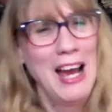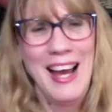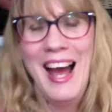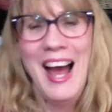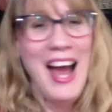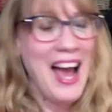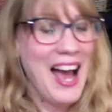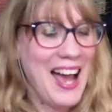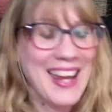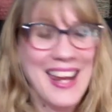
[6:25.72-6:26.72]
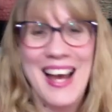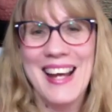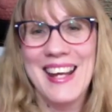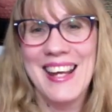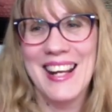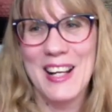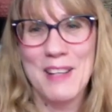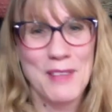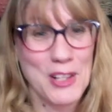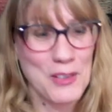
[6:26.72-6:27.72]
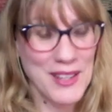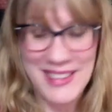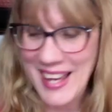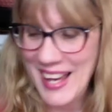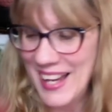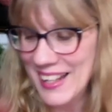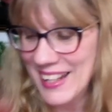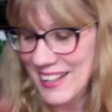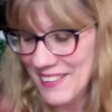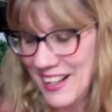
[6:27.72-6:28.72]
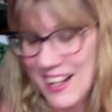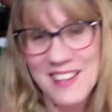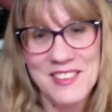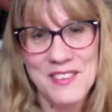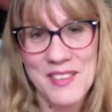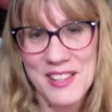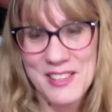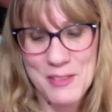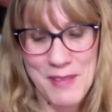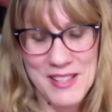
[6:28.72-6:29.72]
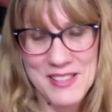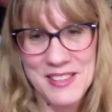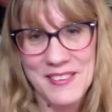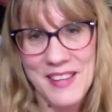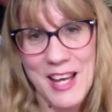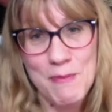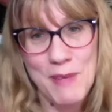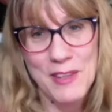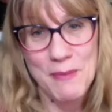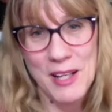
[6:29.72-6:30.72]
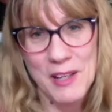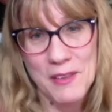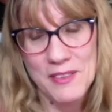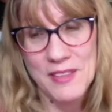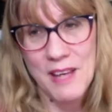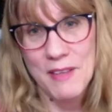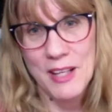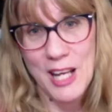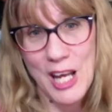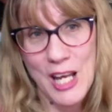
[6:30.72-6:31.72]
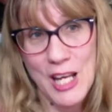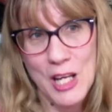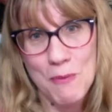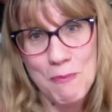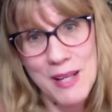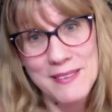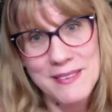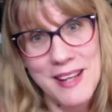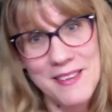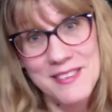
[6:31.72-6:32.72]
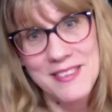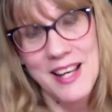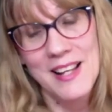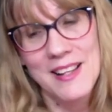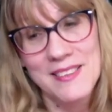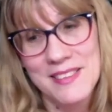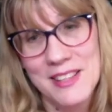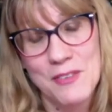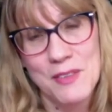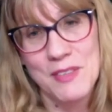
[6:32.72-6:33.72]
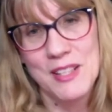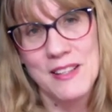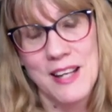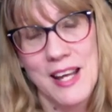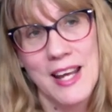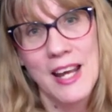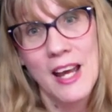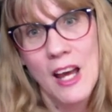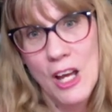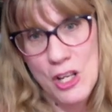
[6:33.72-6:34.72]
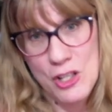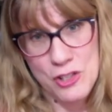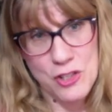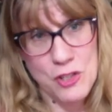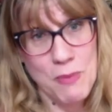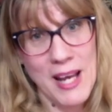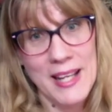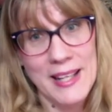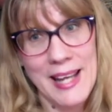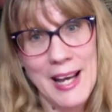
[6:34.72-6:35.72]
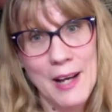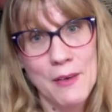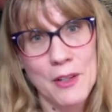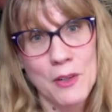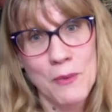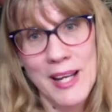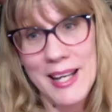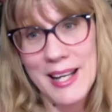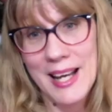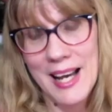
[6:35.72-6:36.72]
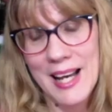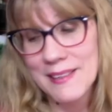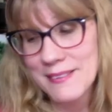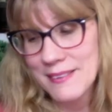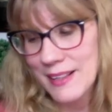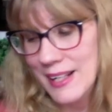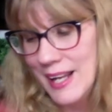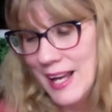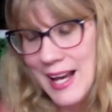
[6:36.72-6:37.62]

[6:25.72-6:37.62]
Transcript: I got it, and I'm like, what the heck? And then I also wanted to mention that Bath and Body Works is having a men's care sale, six fifty today. Should you buy it now or wait? Honestly,